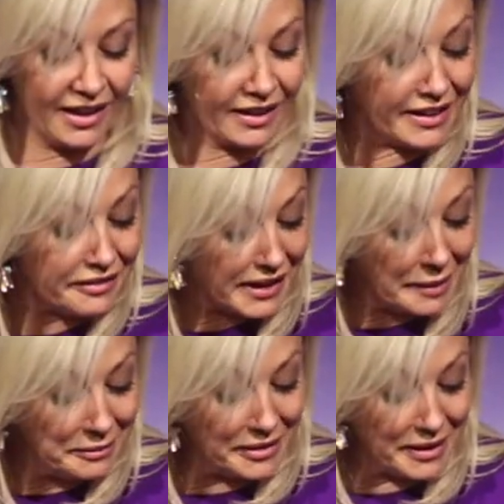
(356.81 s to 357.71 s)
Living
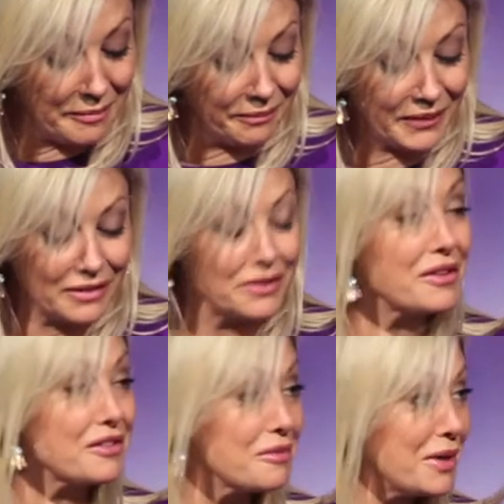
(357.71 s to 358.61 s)
up to them and to
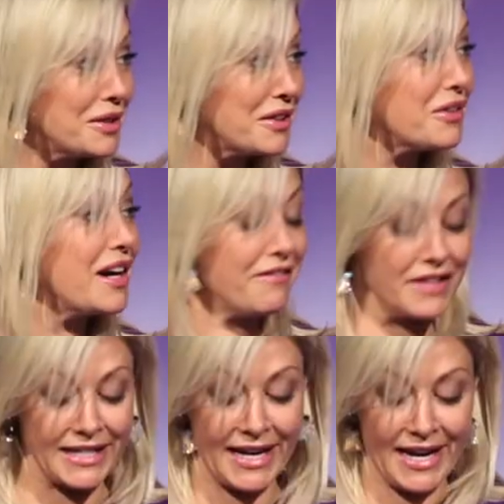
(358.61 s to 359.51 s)
this motto
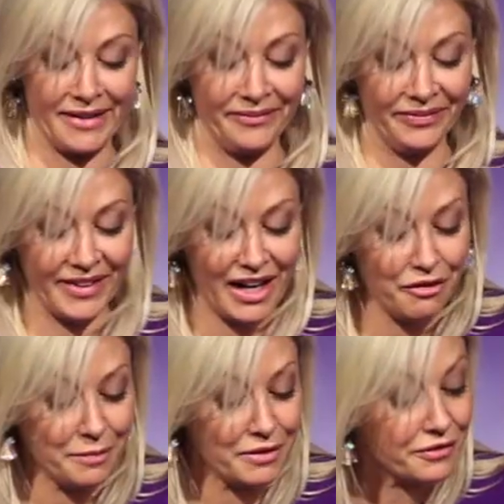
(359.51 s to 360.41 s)
every day,
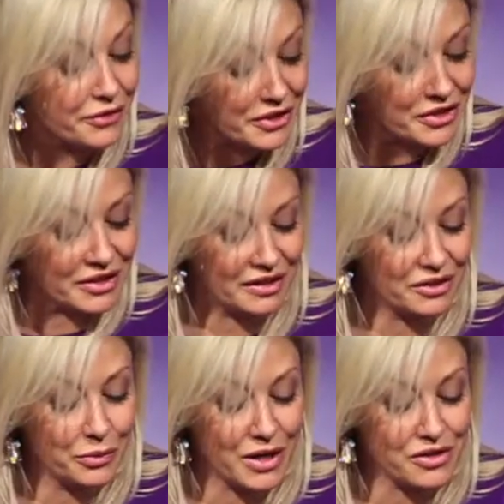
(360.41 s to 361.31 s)
I've been fortunate
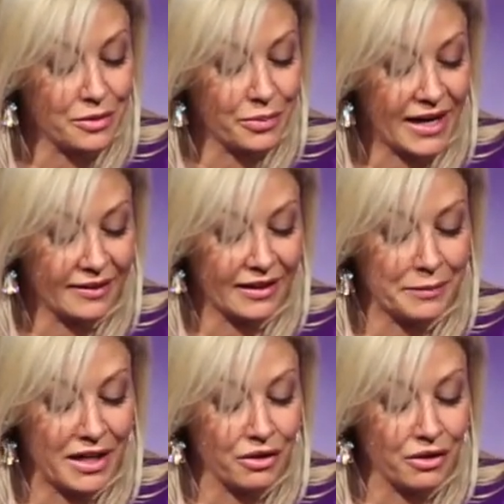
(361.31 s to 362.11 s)
to watch the brand that my